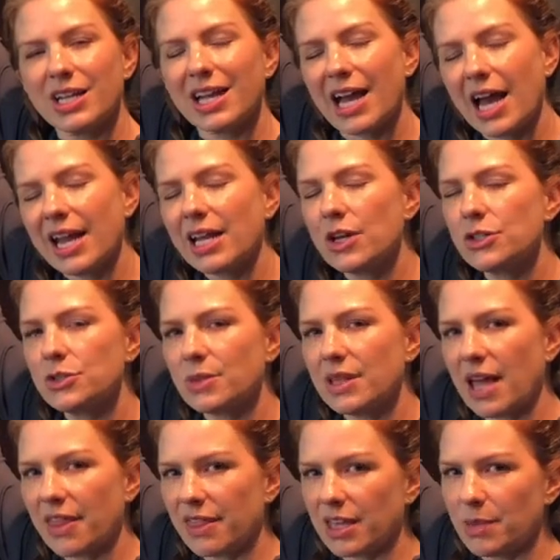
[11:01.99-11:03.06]
it kind of goes with
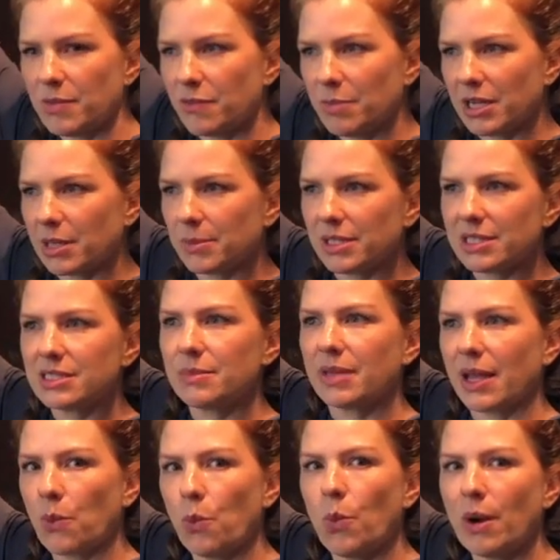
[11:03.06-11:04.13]
that theme of minimalism,
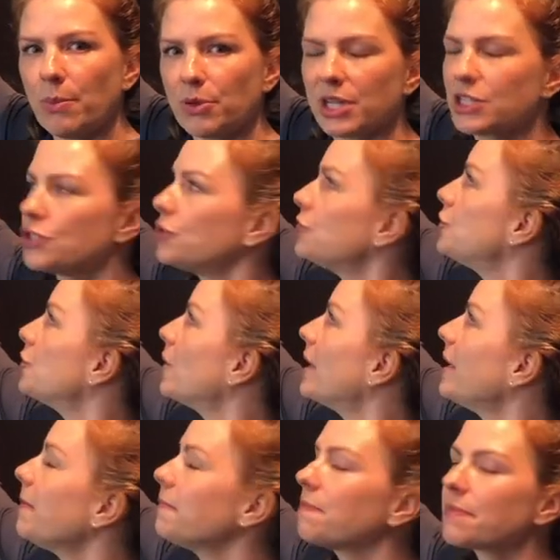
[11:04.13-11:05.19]
like what brings you
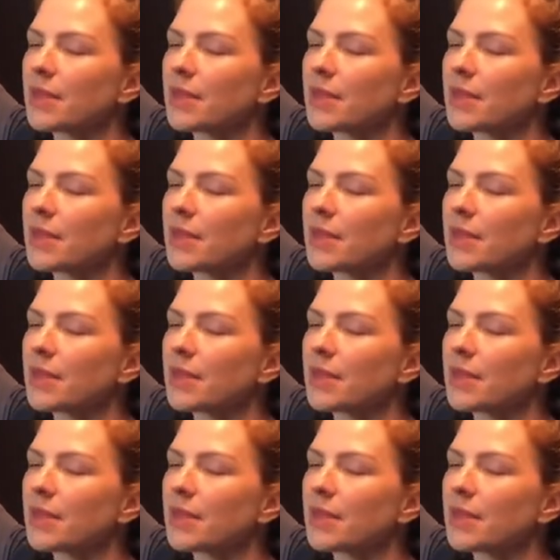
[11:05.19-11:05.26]
joy.